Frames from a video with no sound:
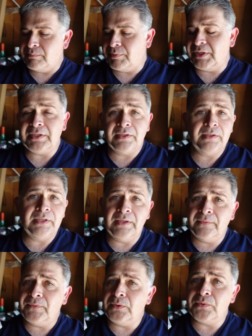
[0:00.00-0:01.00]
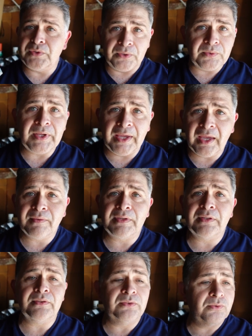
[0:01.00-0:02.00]
but if you don't have
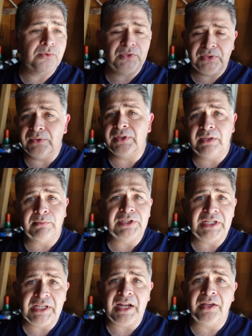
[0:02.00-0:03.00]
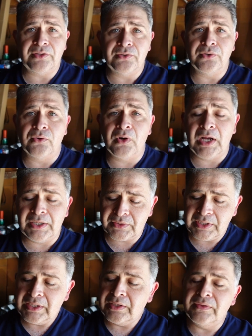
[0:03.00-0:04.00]
it, you're still able to get out your
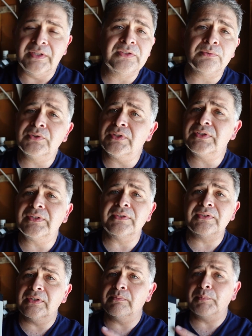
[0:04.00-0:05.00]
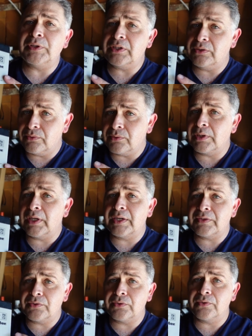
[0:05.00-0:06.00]
garage. This will just simply
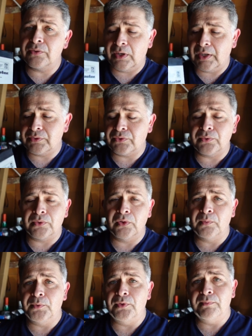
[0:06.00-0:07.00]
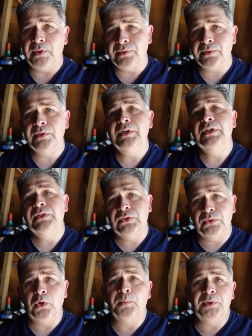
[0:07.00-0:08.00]
utilize your garage door opener motor
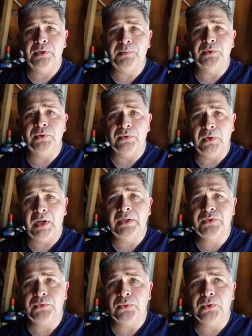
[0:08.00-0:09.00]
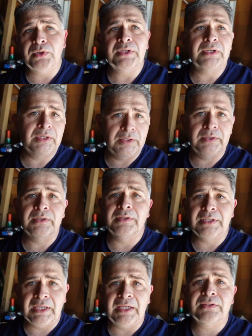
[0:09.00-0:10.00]
to open up your garage door in
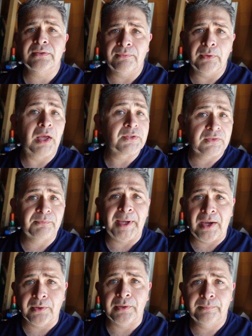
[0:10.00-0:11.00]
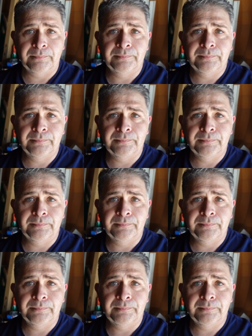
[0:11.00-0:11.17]
the case of loss of power.